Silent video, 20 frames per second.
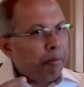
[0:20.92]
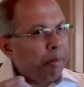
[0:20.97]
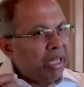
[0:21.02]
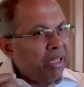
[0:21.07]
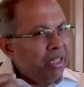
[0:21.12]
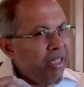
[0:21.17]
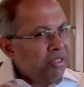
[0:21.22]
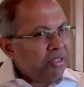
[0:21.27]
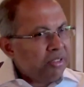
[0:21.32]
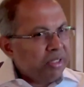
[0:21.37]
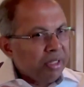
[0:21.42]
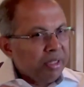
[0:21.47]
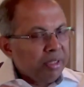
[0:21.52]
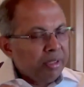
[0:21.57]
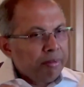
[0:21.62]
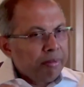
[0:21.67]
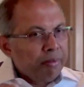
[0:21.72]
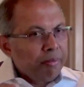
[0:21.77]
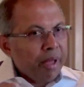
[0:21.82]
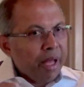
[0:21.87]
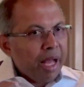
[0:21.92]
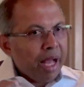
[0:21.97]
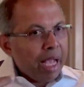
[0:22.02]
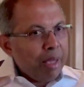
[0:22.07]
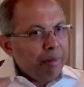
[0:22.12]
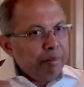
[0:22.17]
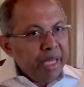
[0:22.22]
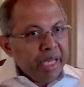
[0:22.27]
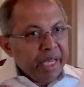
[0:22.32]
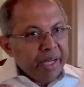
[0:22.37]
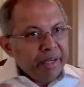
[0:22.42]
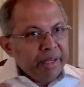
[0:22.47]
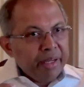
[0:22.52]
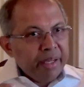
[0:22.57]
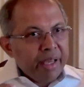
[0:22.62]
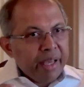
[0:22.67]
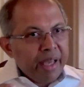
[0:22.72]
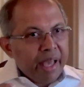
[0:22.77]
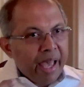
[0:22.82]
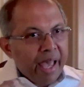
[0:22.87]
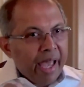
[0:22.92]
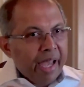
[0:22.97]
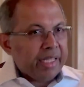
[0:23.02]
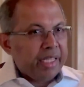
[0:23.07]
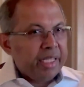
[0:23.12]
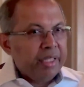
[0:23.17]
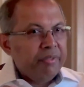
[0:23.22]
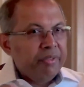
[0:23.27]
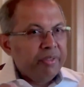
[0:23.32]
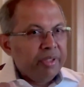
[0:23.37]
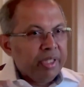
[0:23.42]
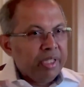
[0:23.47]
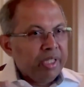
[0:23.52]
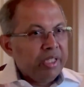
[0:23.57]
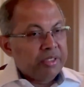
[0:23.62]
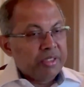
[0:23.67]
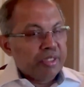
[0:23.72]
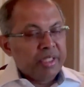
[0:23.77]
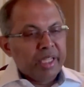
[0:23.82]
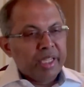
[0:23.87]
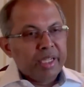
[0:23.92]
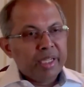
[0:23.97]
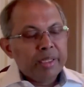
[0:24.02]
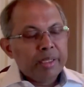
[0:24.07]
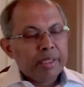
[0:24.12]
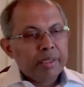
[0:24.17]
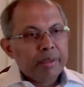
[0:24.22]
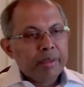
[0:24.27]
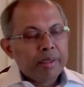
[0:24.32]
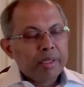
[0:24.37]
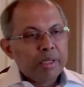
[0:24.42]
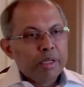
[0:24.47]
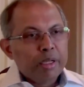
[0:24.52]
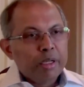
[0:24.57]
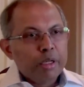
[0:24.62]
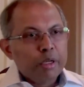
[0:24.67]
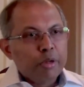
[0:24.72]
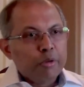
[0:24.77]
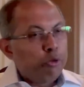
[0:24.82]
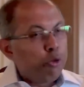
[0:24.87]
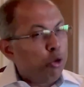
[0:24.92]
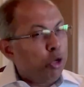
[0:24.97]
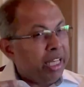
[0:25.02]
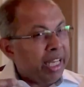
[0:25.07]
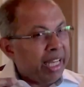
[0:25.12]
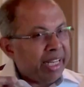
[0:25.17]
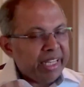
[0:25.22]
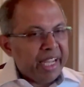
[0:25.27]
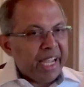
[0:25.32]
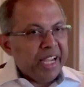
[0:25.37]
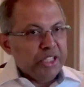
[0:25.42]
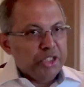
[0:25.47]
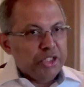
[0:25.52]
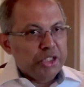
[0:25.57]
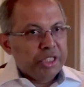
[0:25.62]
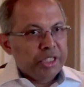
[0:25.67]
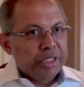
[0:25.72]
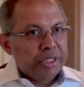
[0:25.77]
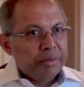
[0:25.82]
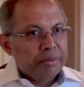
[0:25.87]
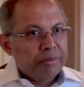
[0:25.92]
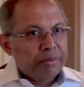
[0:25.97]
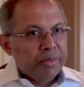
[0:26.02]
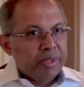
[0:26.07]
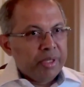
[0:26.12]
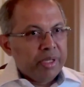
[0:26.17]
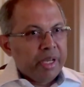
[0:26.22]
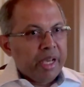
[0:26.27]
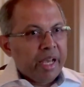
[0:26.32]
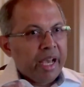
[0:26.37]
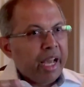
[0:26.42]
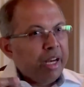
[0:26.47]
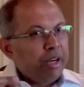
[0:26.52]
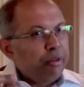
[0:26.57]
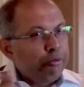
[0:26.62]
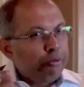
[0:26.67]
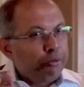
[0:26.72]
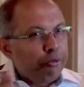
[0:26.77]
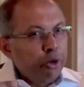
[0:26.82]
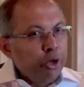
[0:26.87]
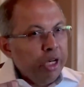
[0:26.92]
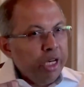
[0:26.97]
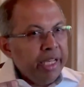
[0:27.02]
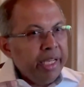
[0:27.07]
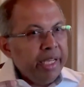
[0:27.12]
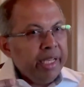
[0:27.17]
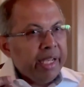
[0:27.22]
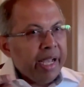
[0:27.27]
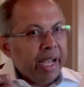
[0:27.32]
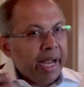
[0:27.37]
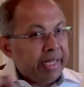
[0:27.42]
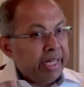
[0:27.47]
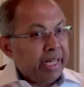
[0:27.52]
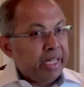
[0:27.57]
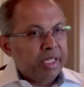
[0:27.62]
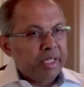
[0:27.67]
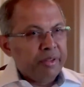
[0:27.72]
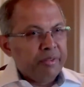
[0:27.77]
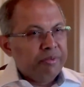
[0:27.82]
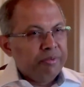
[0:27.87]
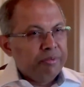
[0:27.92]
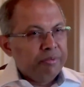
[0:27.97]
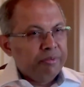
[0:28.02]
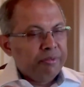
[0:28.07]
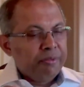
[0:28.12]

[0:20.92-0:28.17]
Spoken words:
By listen, I mean active listening, fully engaged, and fully attentive.